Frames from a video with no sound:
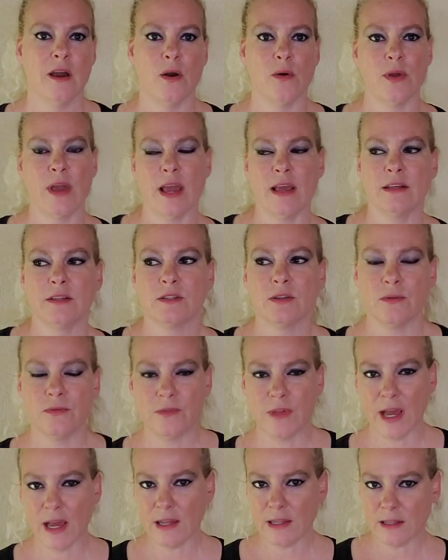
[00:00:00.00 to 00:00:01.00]
Okay, so
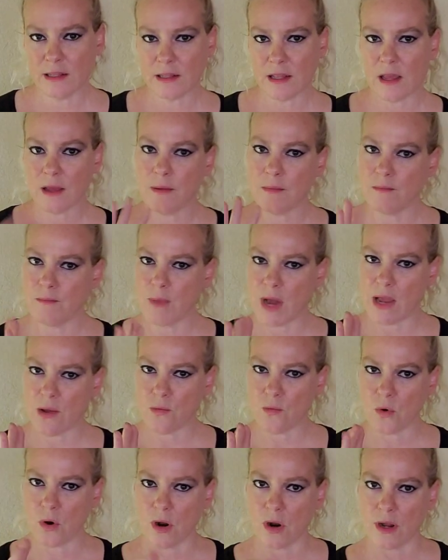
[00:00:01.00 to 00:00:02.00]
that
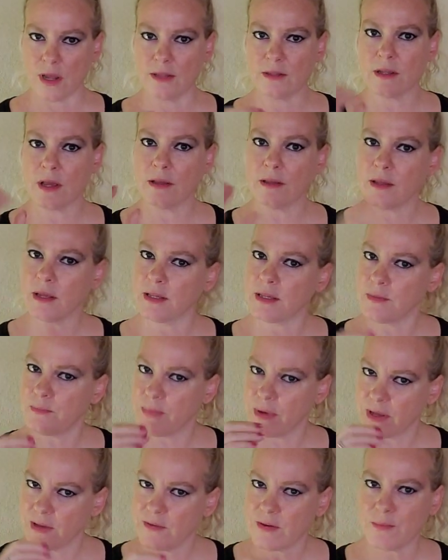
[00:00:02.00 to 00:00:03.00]
might work. It, it, it's
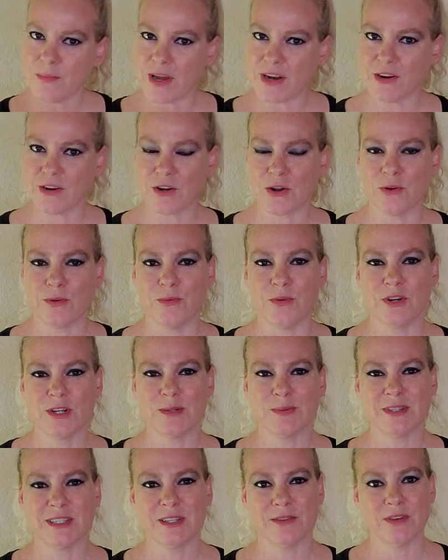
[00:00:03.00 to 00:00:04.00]
even better to go more
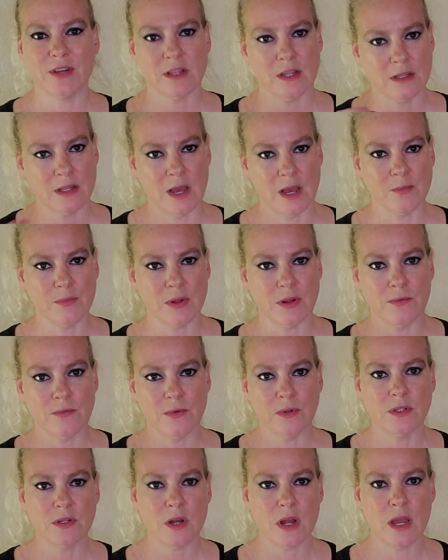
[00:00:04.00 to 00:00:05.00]
specific than that. But if
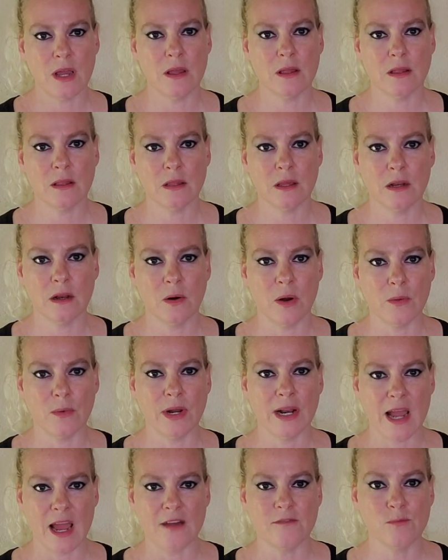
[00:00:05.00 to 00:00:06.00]
we try, you know, I
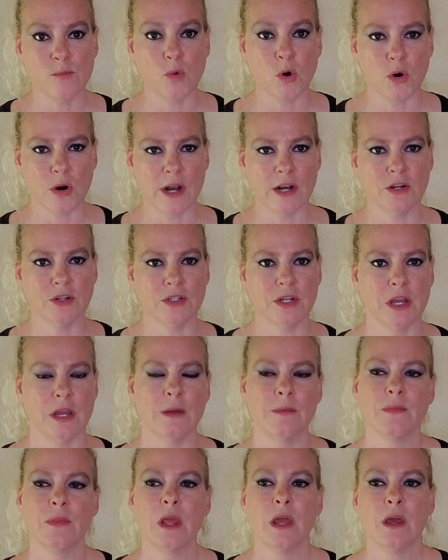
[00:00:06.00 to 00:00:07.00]
want to have more energy,
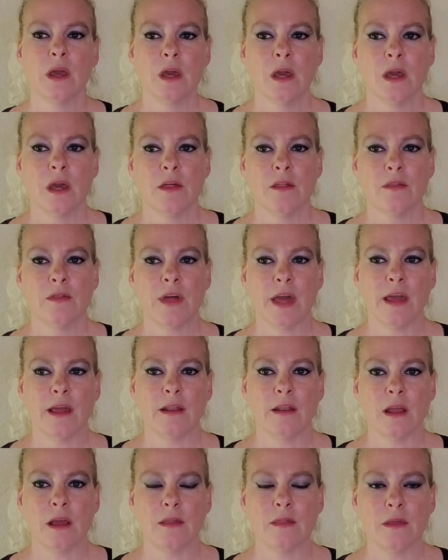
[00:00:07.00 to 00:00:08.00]

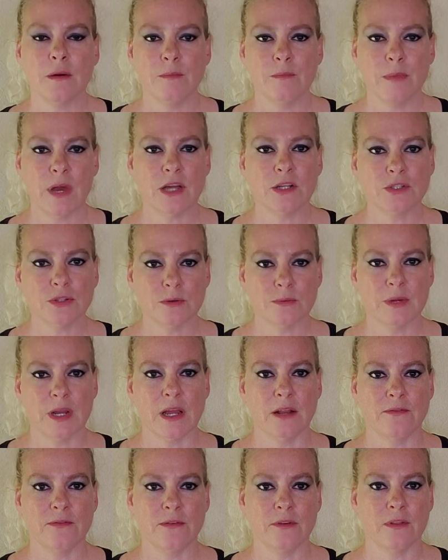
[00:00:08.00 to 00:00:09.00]
then the
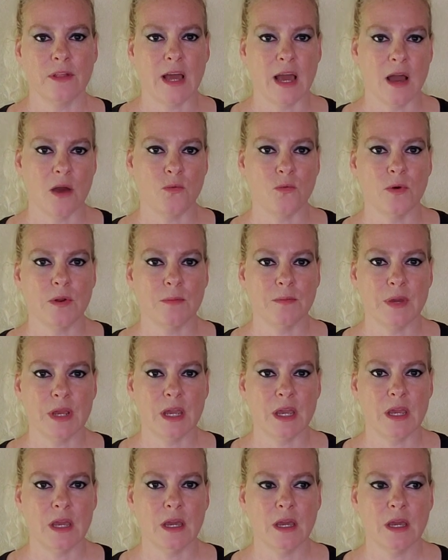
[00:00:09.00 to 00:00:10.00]
measurement for that would
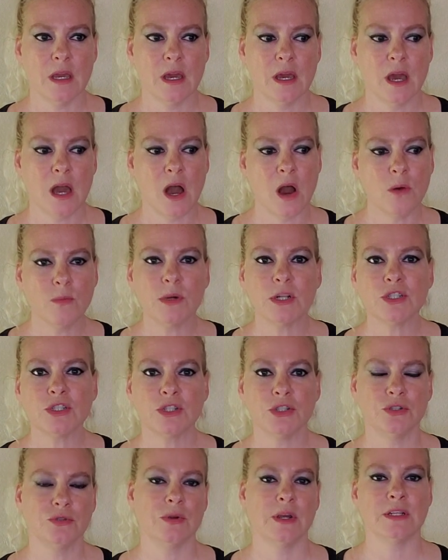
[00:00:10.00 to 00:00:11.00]
be how much
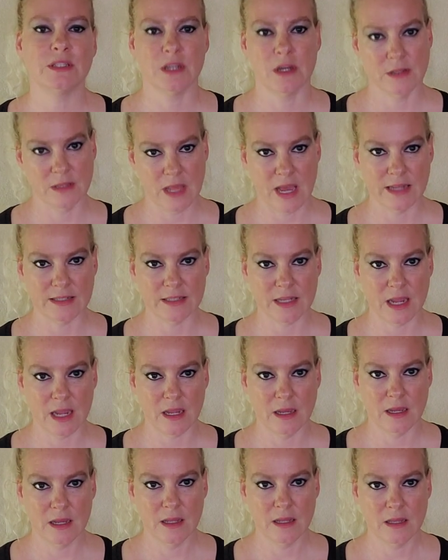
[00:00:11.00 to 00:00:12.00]
did you get done that
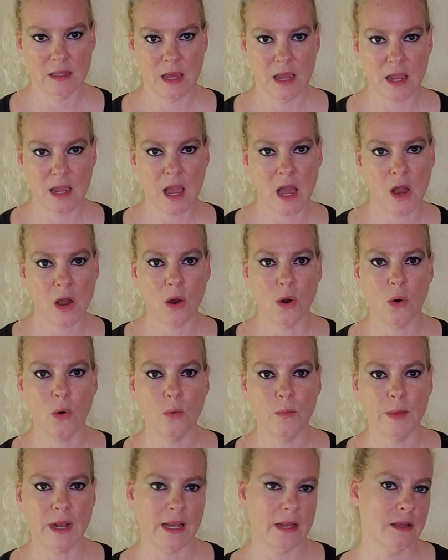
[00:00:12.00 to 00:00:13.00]
day? Like how
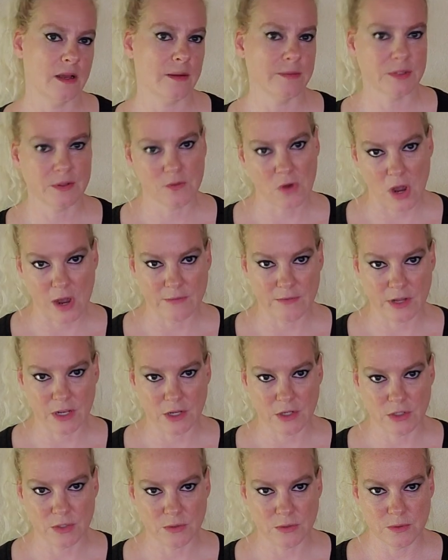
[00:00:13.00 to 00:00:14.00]
many cups of coffee
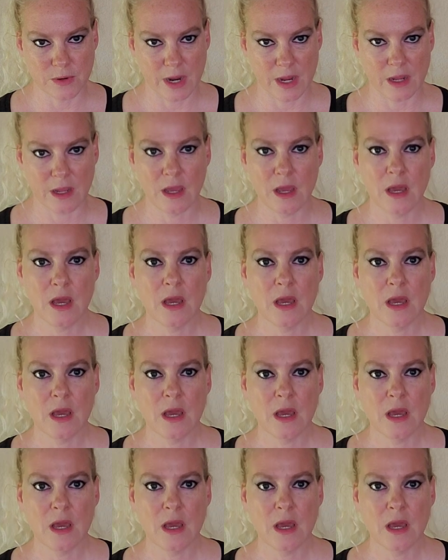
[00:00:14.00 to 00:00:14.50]
did you drink?